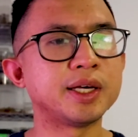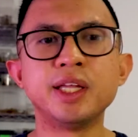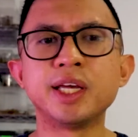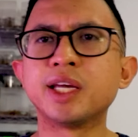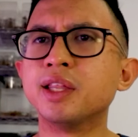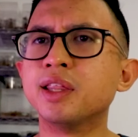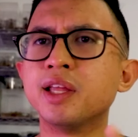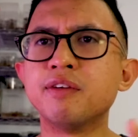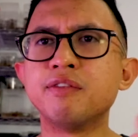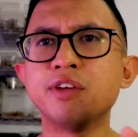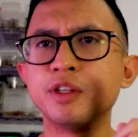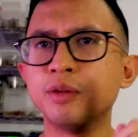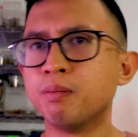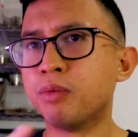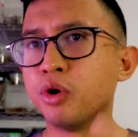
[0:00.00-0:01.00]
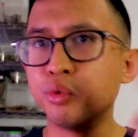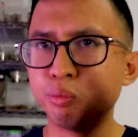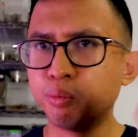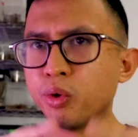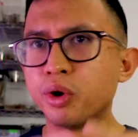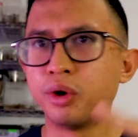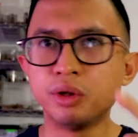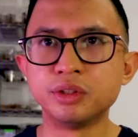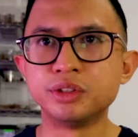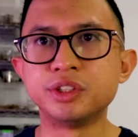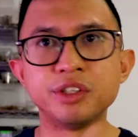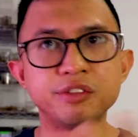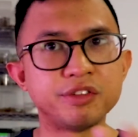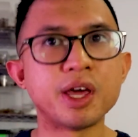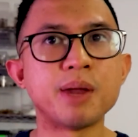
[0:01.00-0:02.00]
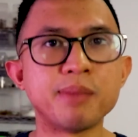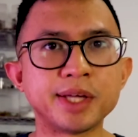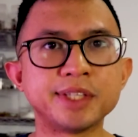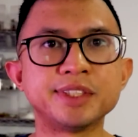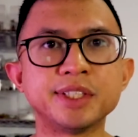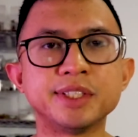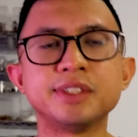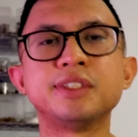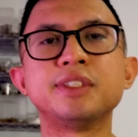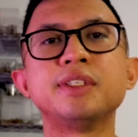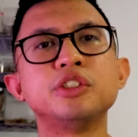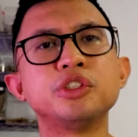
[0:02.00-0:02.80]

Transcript: they can live in both worlds, if that makes sense.